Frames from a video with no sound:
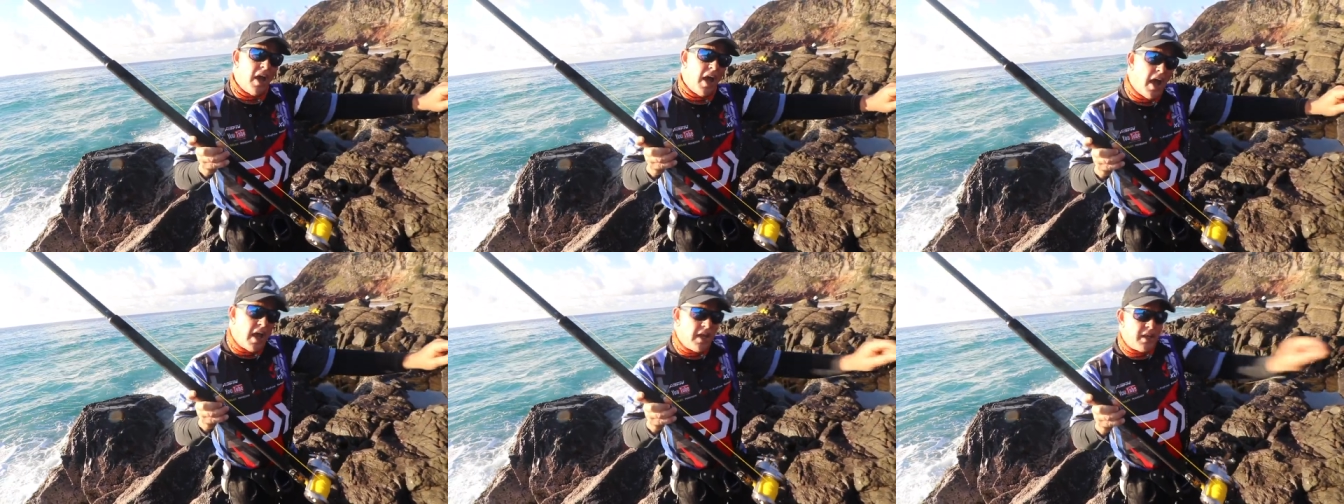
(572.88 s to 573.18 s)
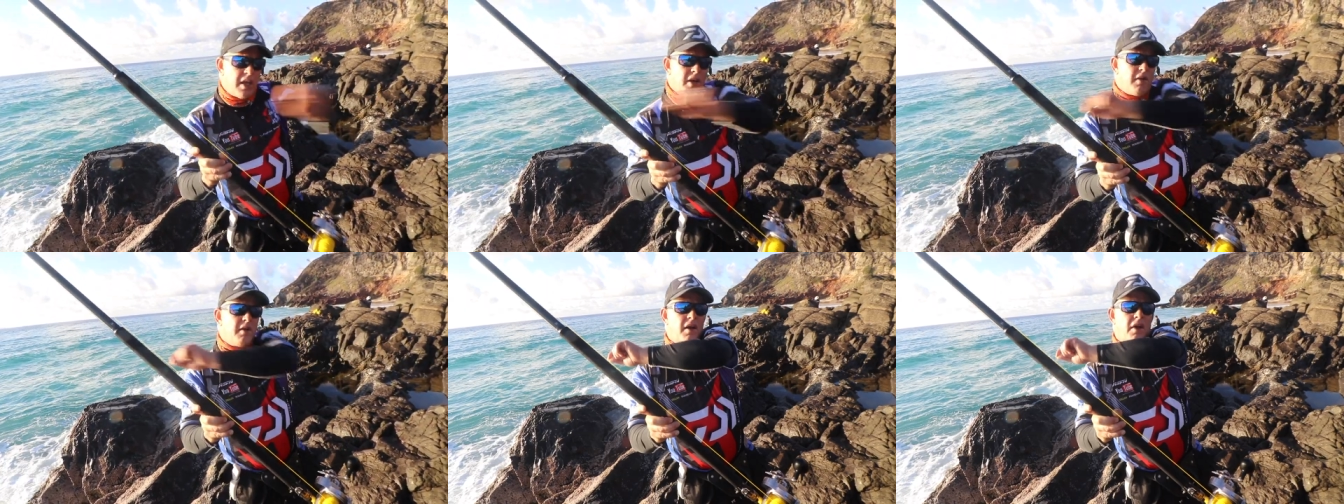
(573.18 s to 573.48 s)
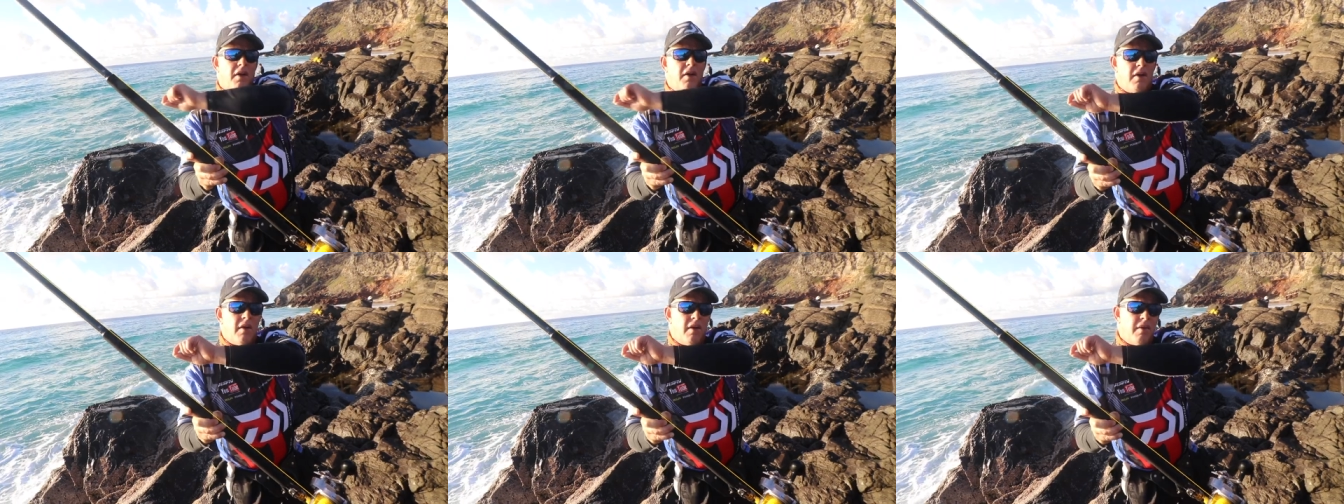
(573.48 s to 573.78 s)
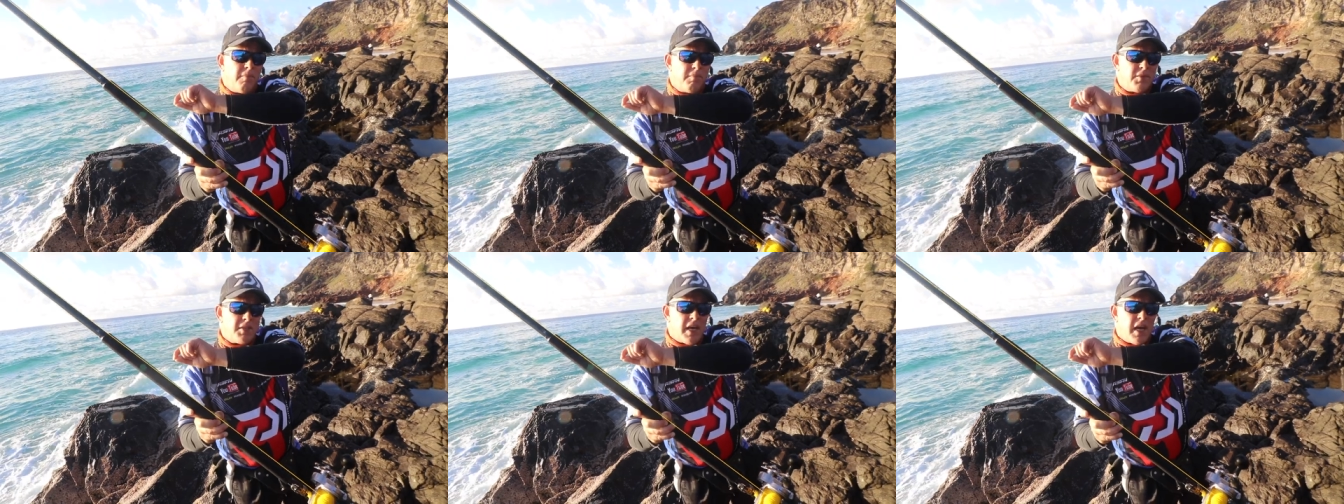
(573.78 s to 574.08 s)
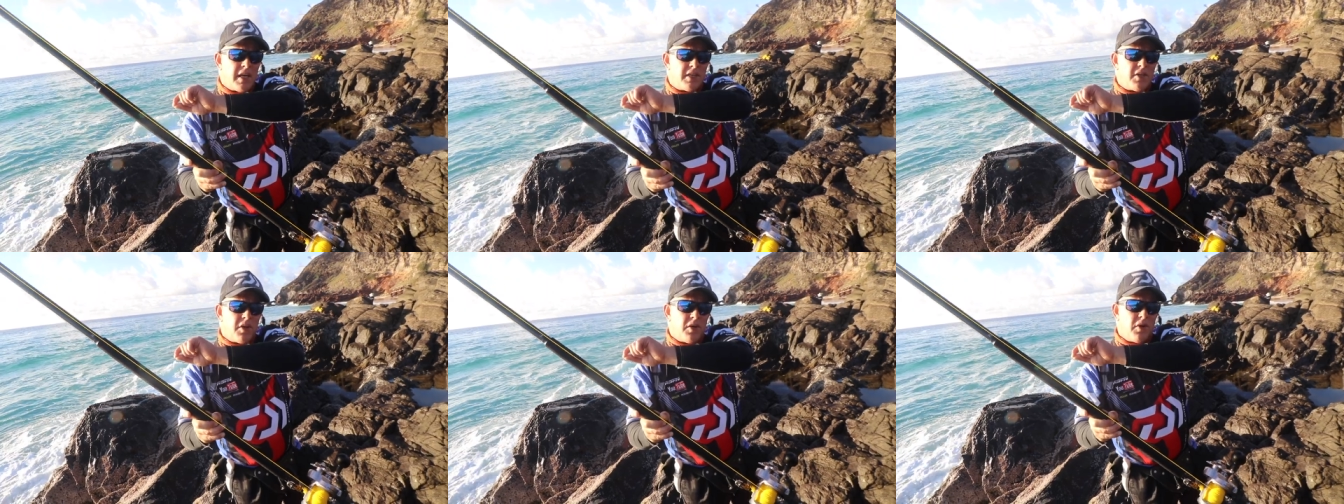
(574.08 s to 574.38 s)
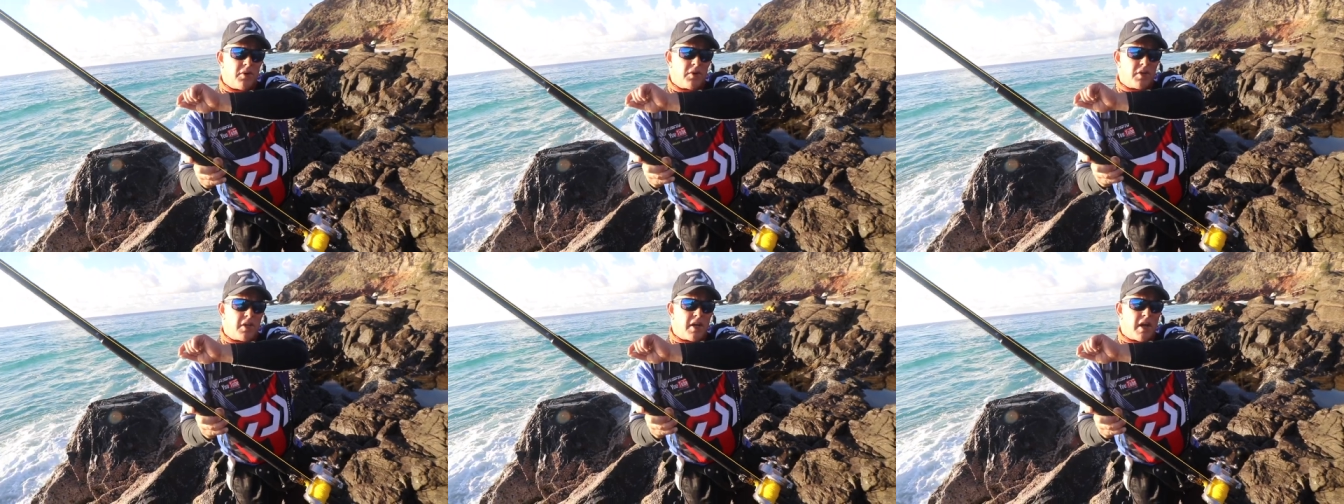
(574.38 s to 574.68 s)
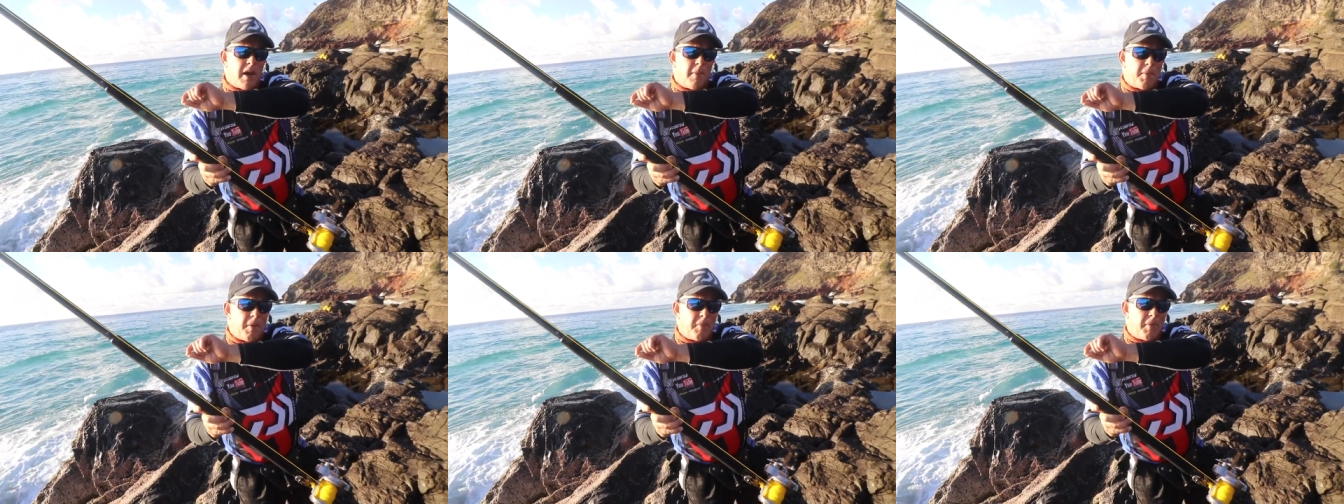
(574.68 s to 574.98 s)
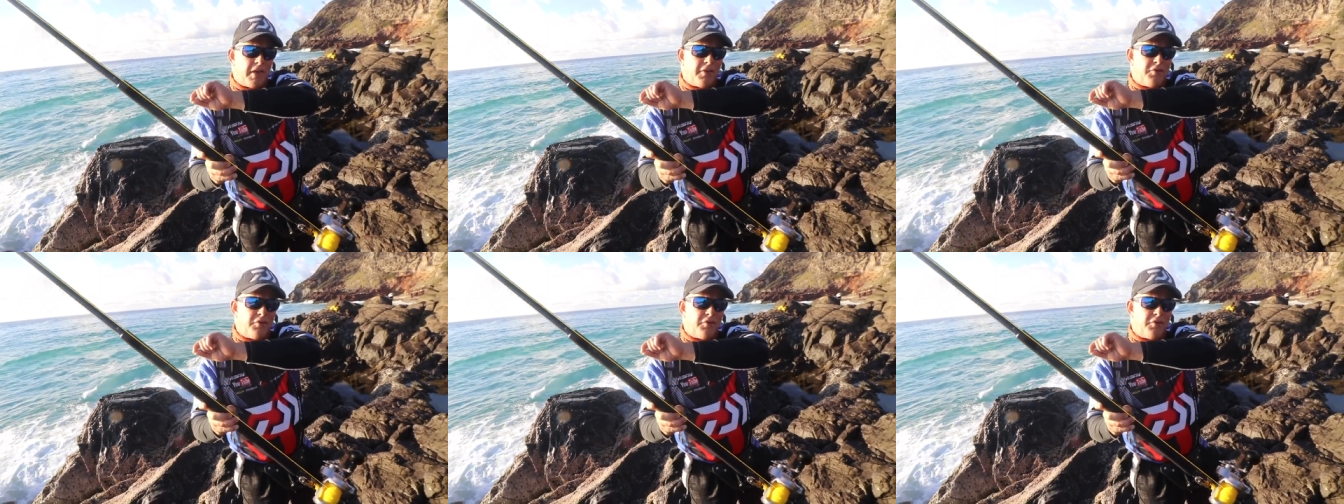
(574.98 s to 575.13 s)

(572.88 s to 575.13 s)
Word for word: and then takes your clip a bit